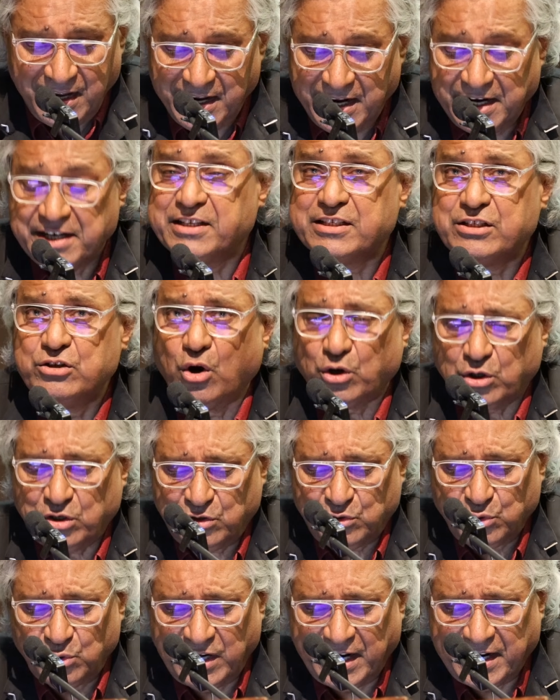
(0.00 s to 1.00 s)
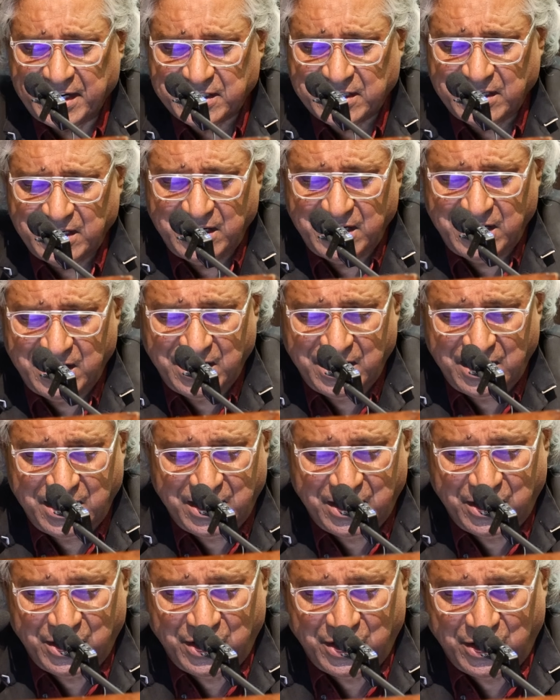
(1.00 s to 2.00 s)
It is not too late
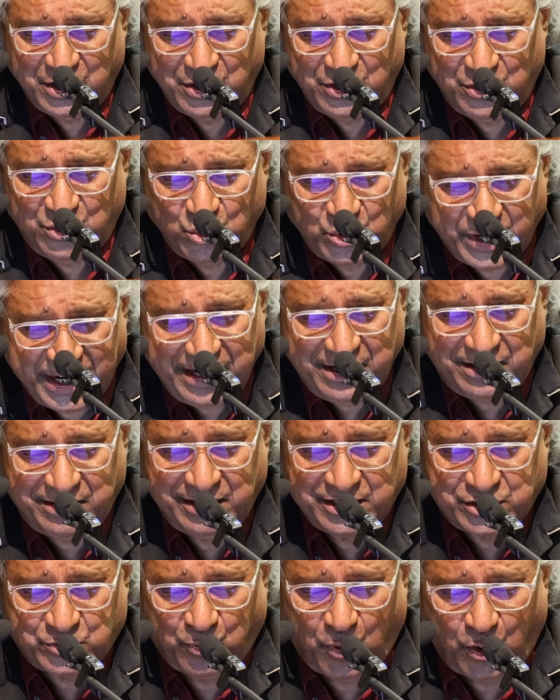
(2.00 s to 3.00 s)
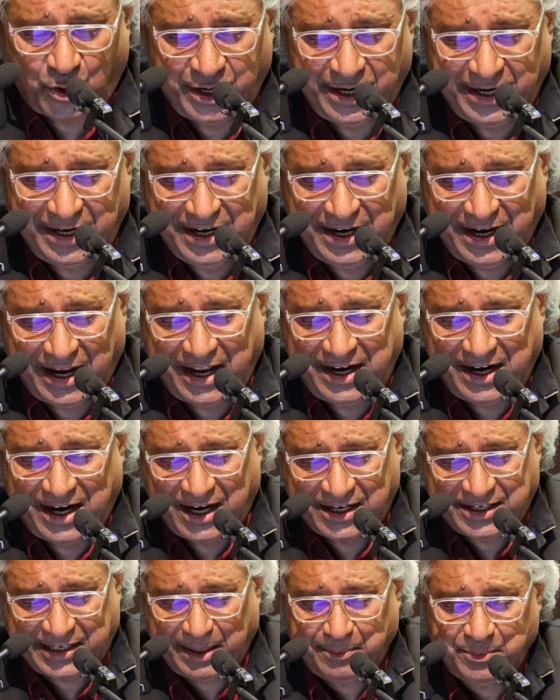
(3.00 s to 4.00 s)
to heed this warning and
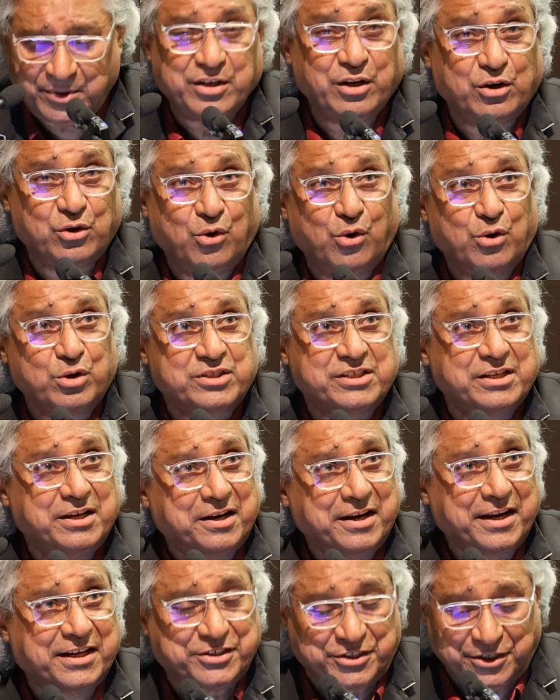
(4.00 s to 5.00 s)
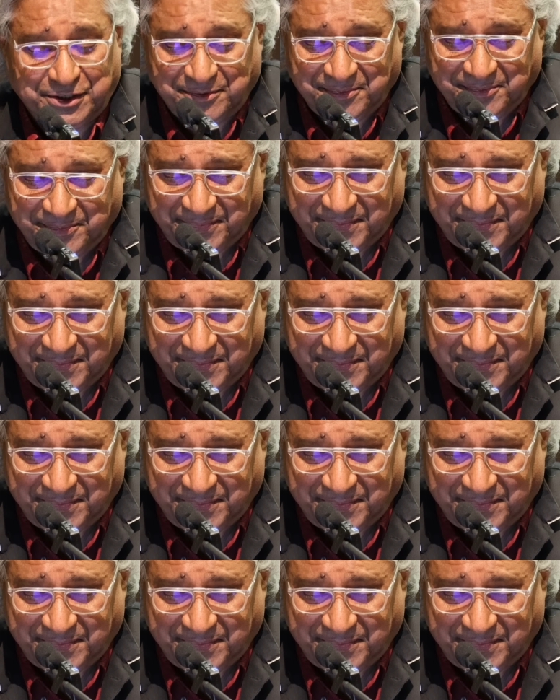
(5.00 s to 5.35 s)
attempt a course correction.